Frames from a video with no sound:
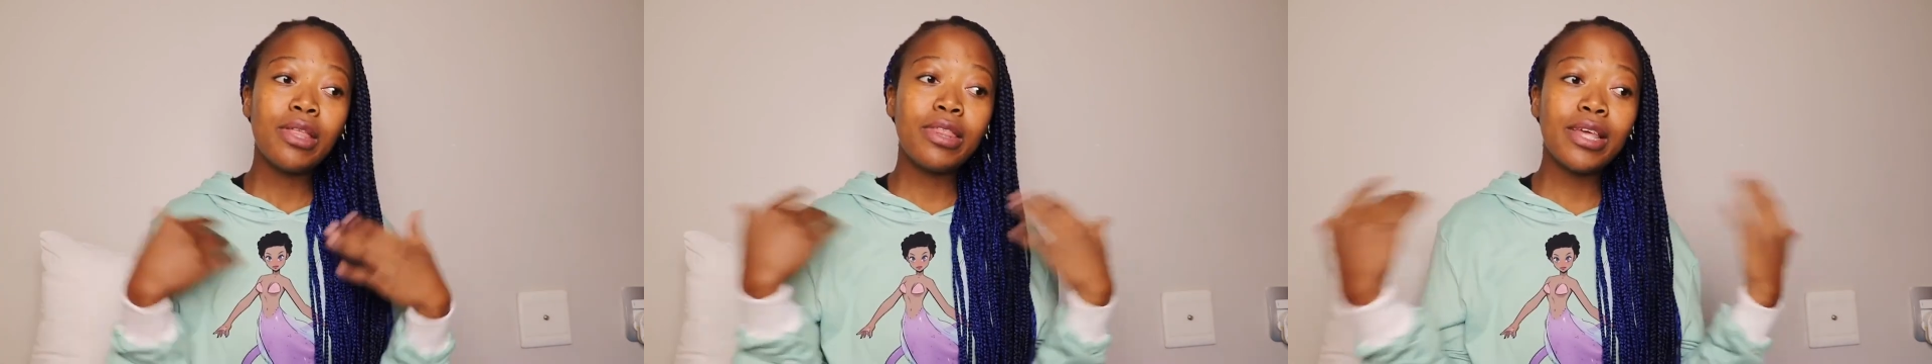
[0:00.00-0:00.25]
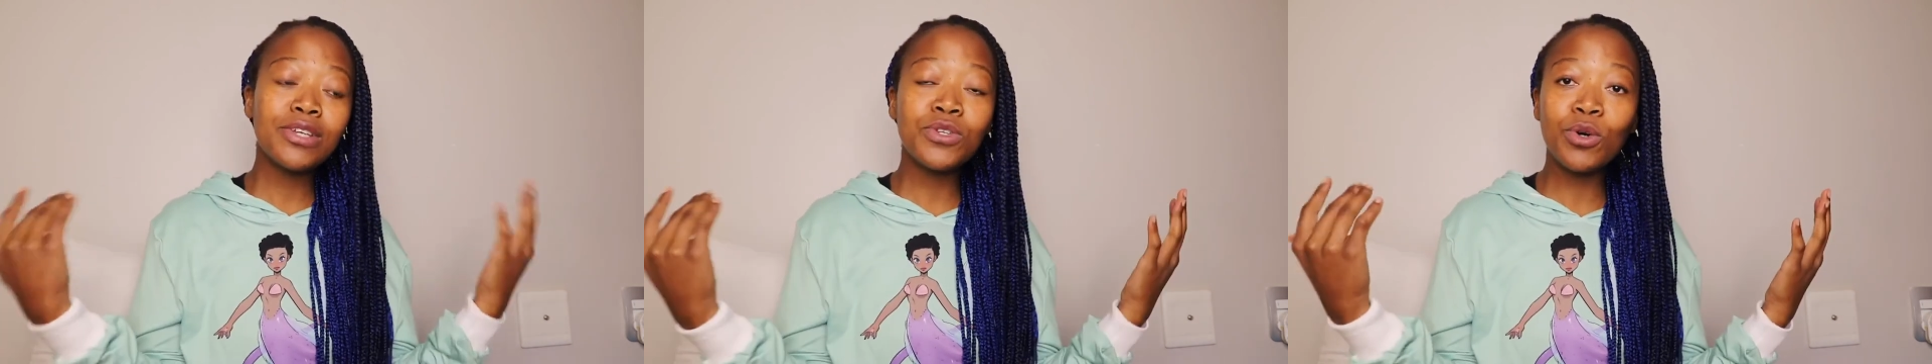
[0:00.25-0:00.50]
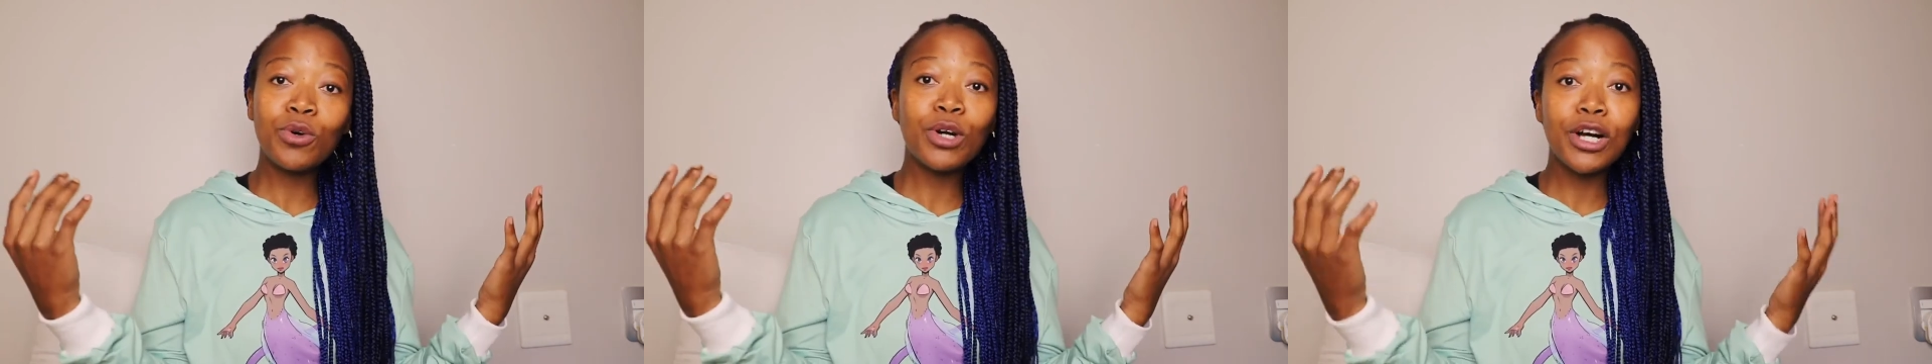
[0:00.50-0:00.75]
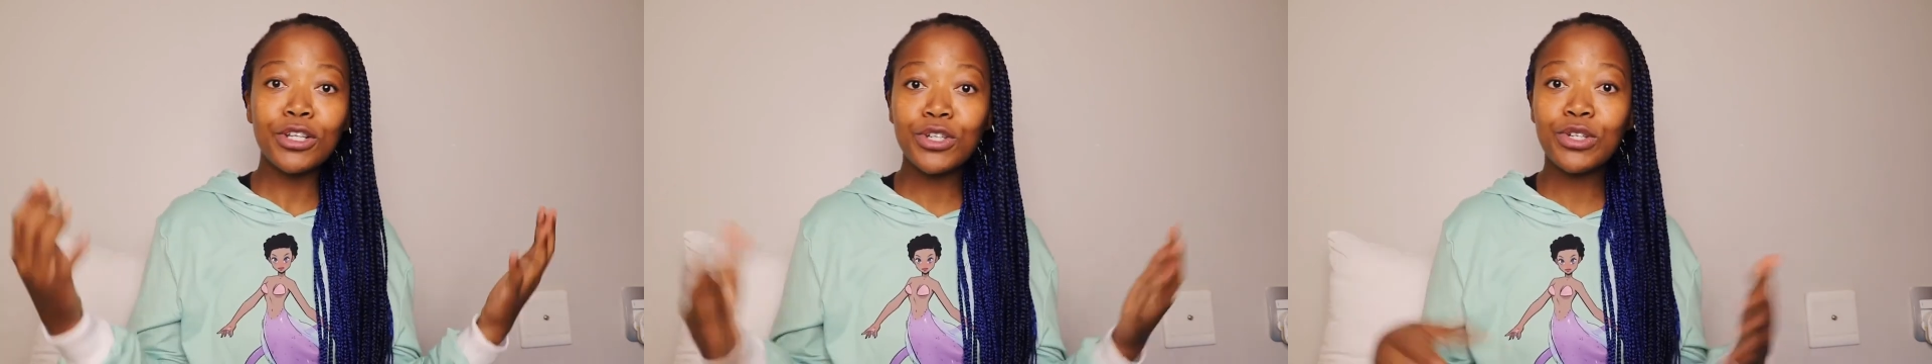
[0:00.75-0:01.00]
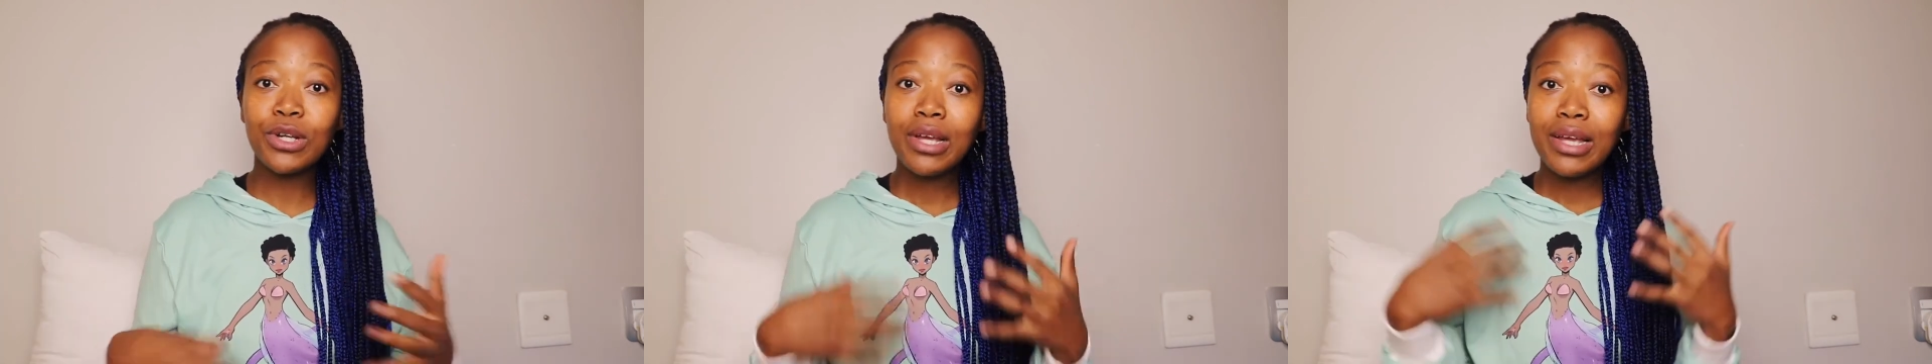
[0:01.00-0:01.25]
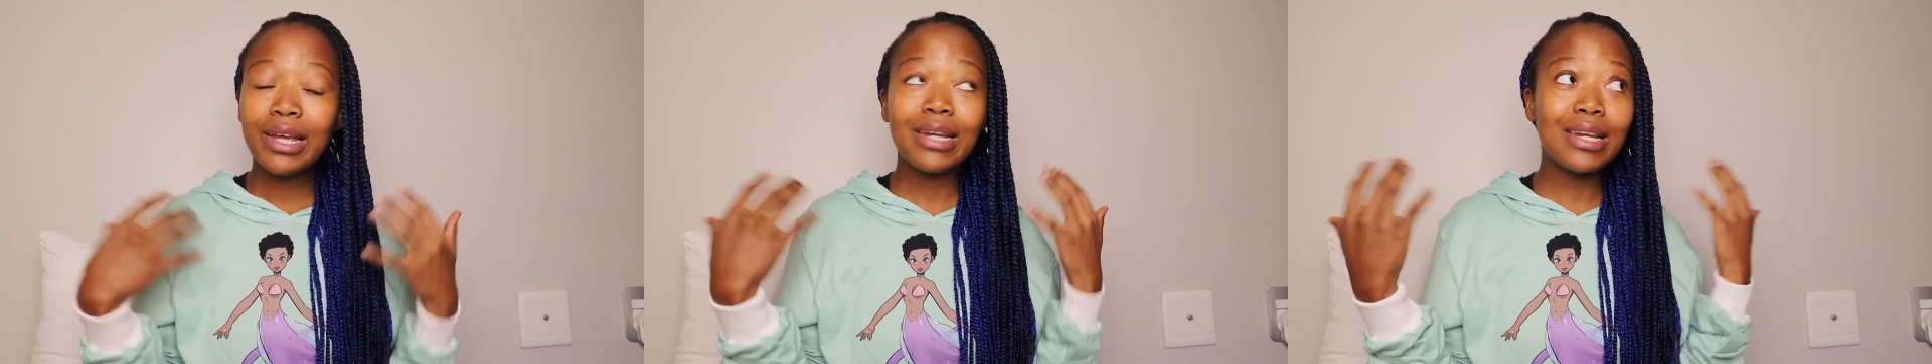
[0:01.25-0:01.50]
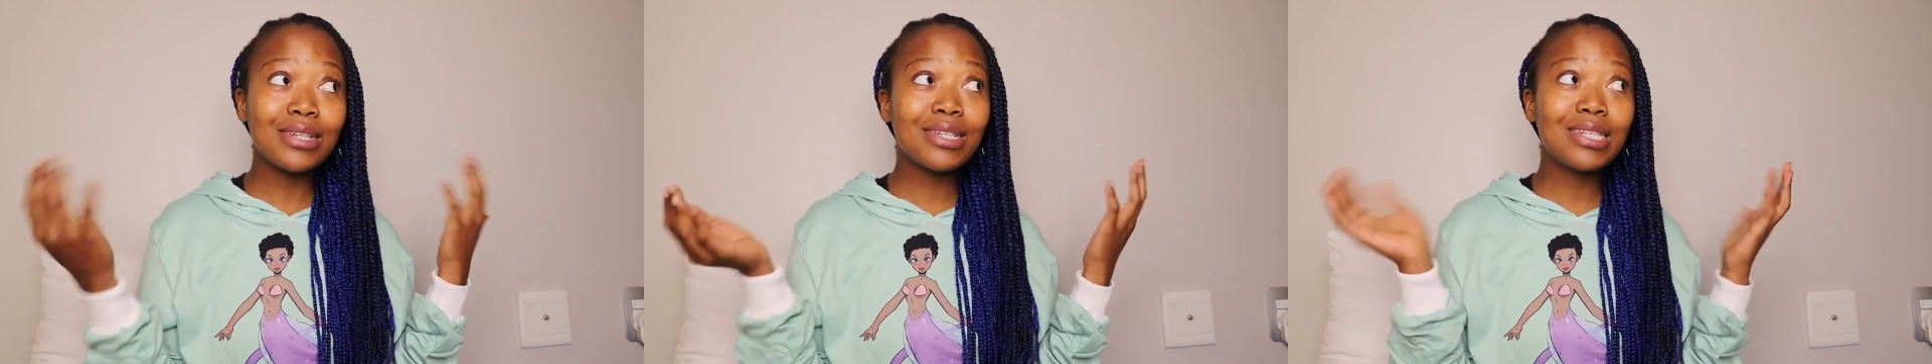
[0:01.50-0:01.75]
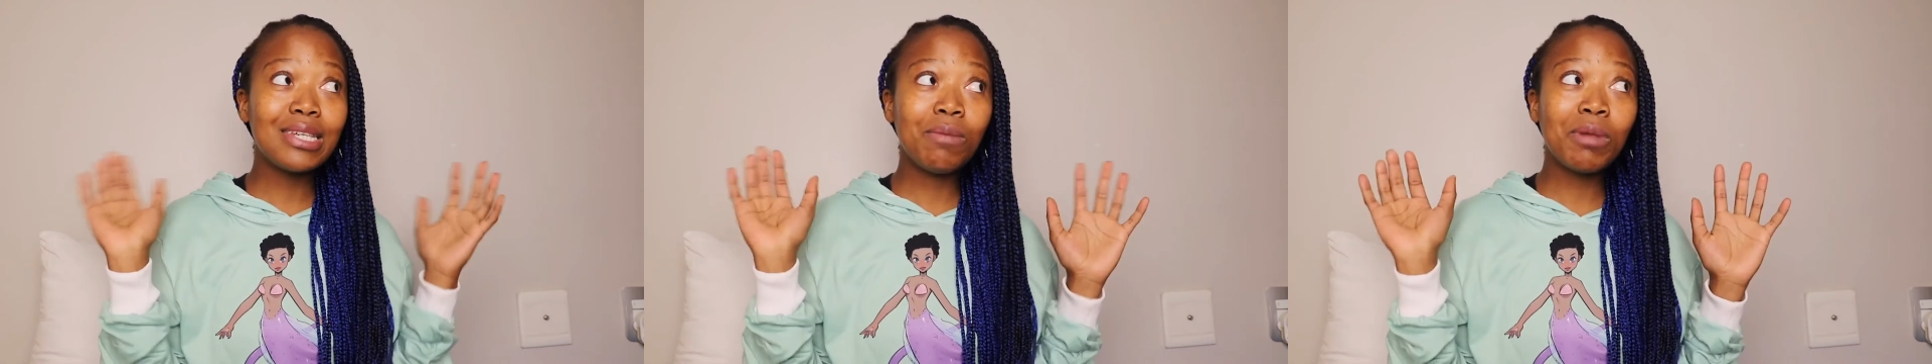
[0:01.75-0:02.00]
There's no rush. It
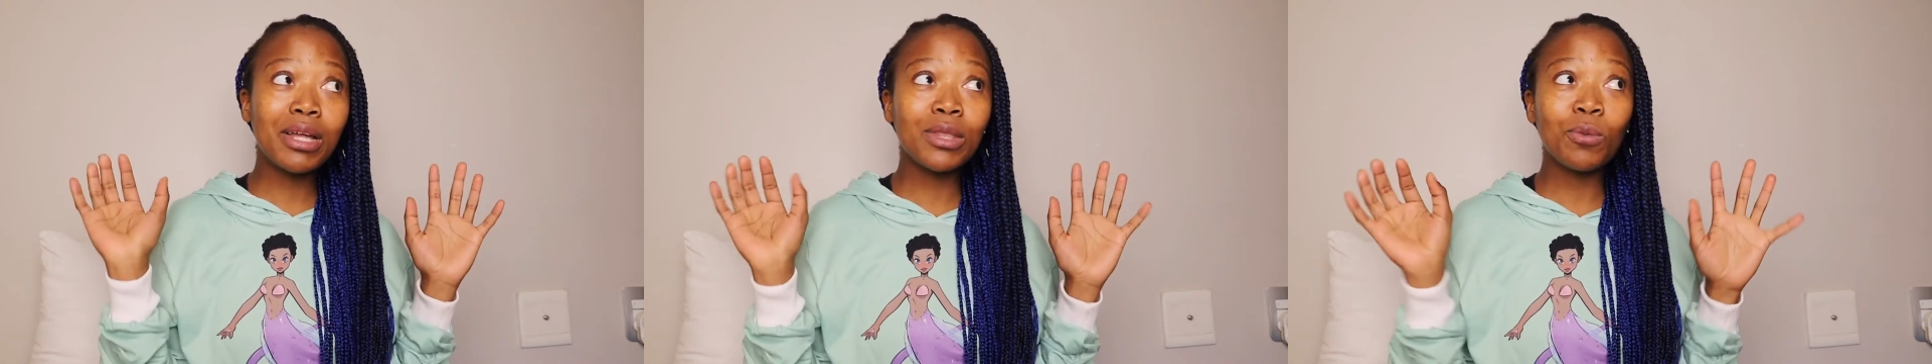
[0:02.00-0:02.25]
doesn't seem like